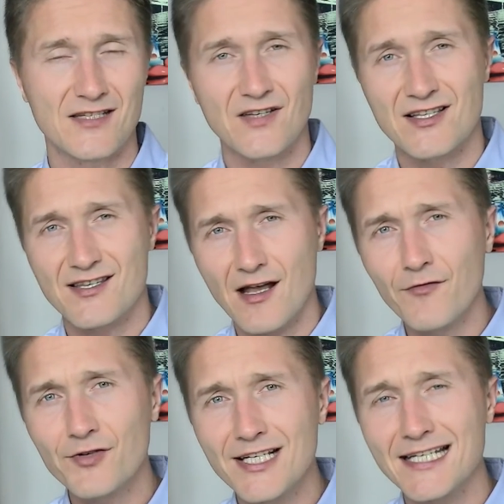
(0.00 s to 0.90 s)
If that
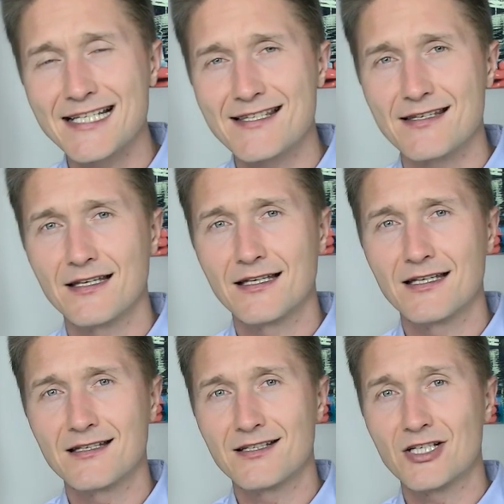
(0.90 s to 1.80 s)
suffering is
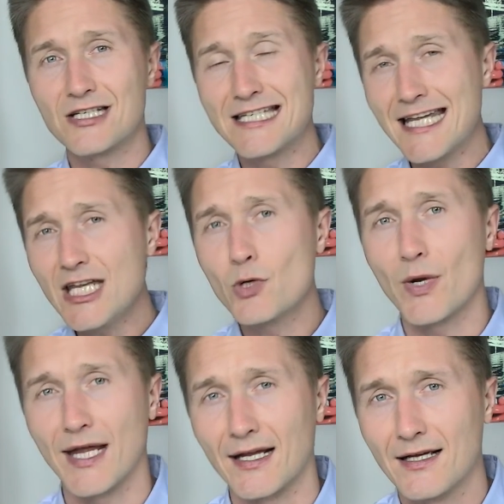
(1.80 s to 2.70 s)

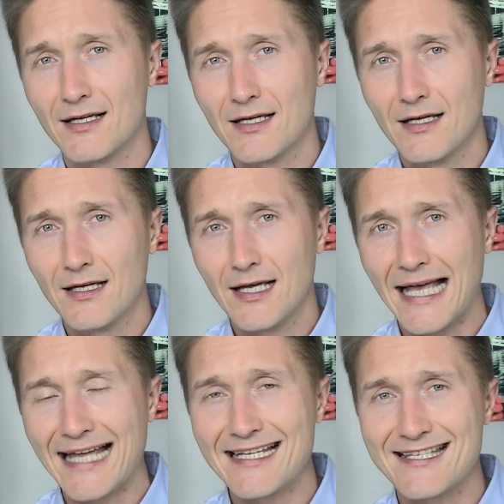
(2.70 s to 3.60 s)
continuing
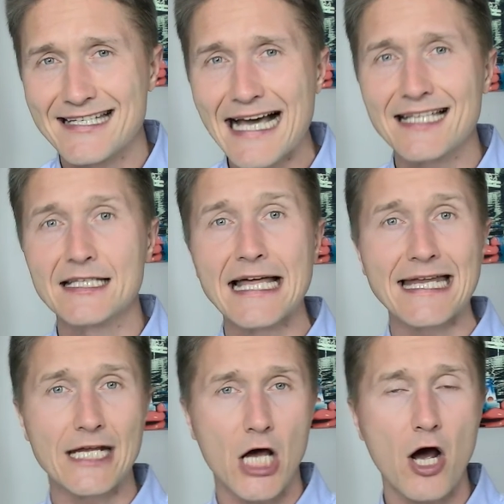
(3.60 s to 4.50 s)
and it's not
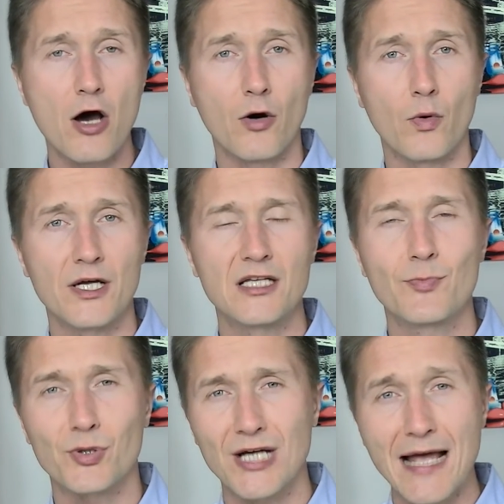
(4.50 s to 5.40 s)
letting go, it
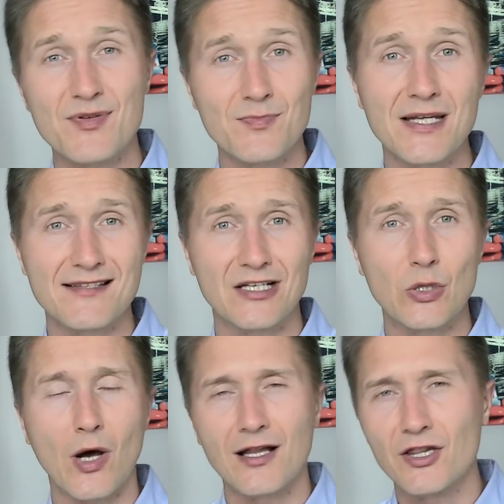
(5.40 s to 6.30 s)
perhaps means that
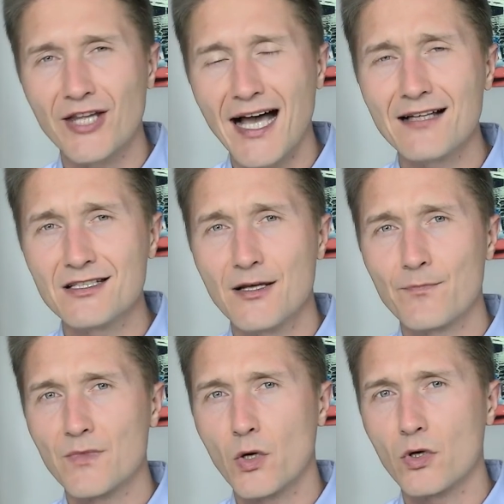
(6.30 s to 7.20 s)
you are not
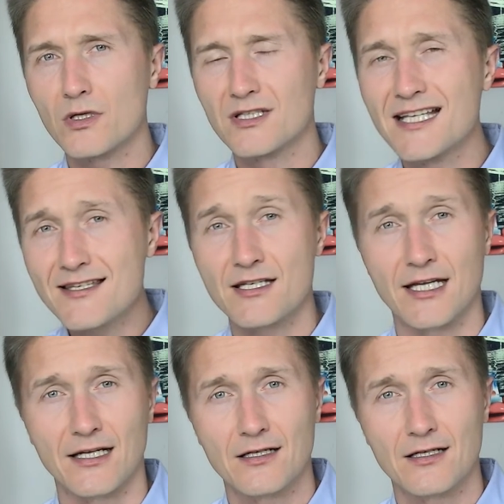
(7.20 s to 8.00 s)
listening